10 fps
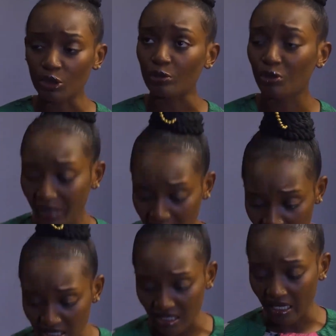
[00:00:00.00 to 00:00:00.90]
Your
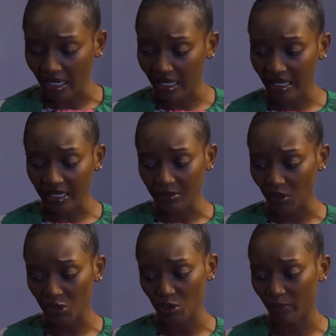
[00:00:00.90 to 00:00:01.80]
Majesty, I am
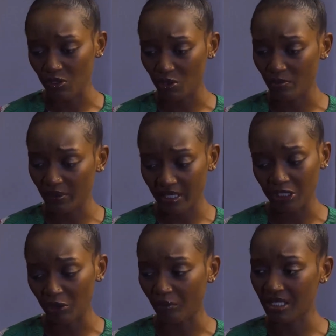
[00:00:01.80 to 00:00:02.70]
not supposed to bother
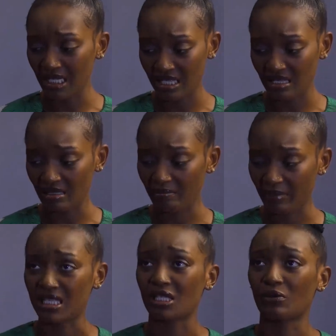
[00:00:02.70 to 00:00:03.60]
you with this
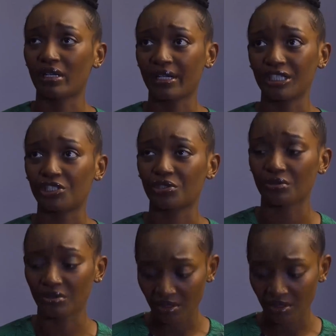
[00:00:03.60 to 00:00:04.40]
particular issue.